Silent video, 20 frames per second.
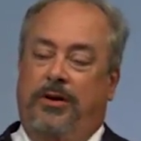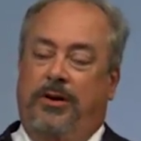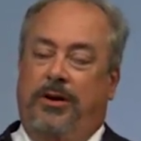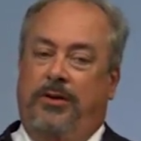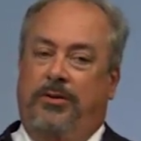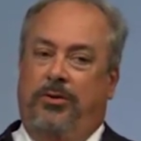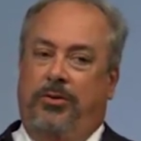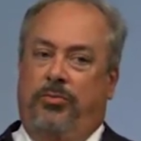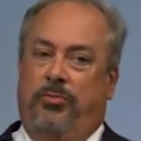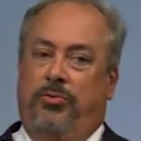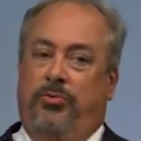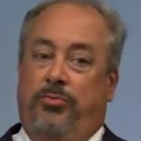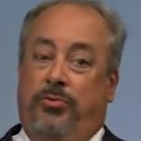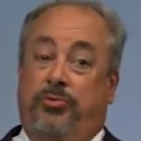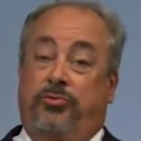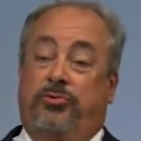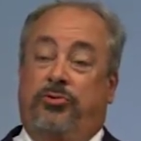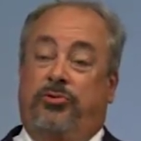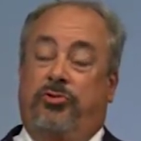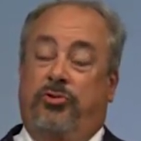And there were
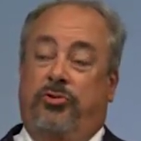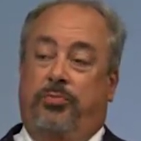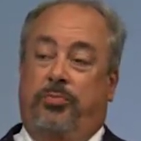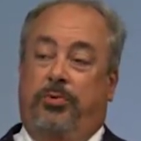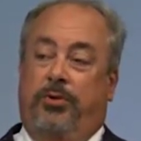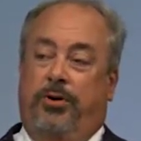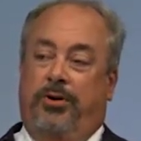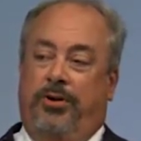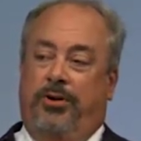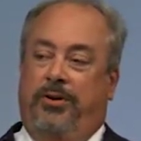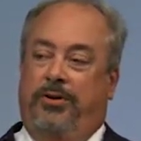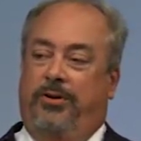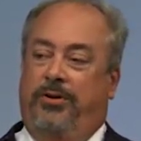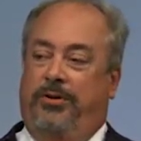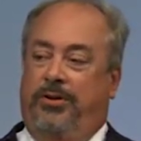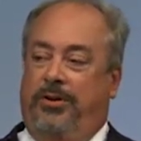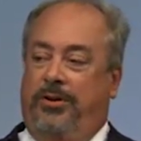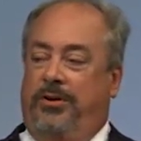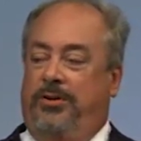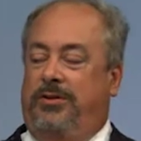restrictions brought in
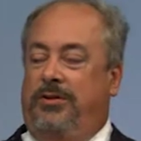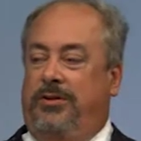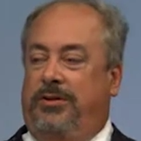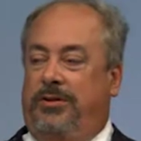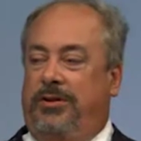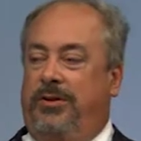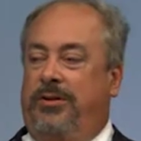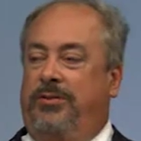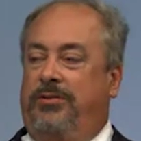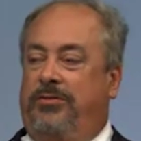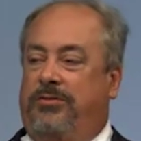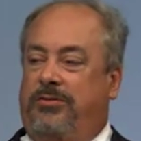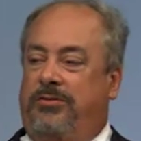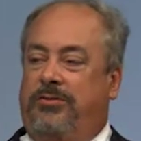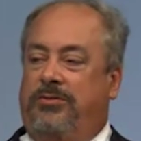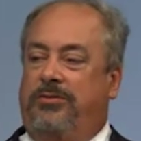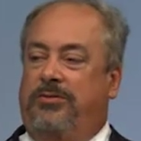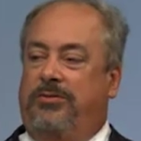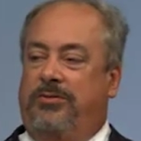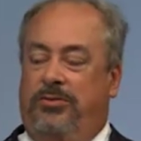the
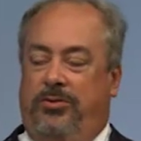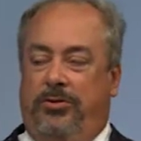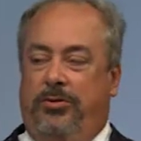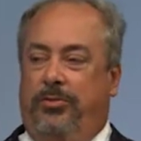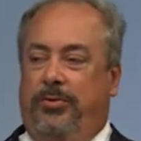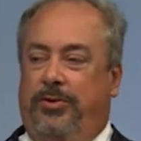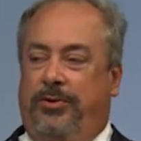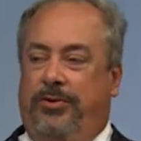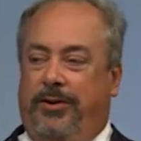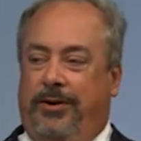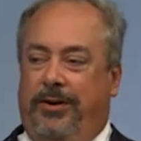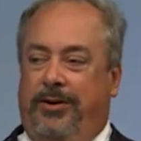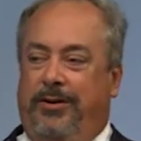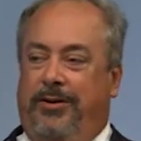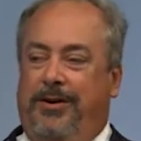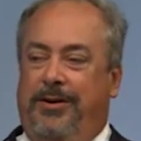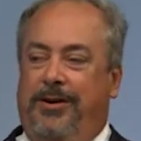1990s to deal with that.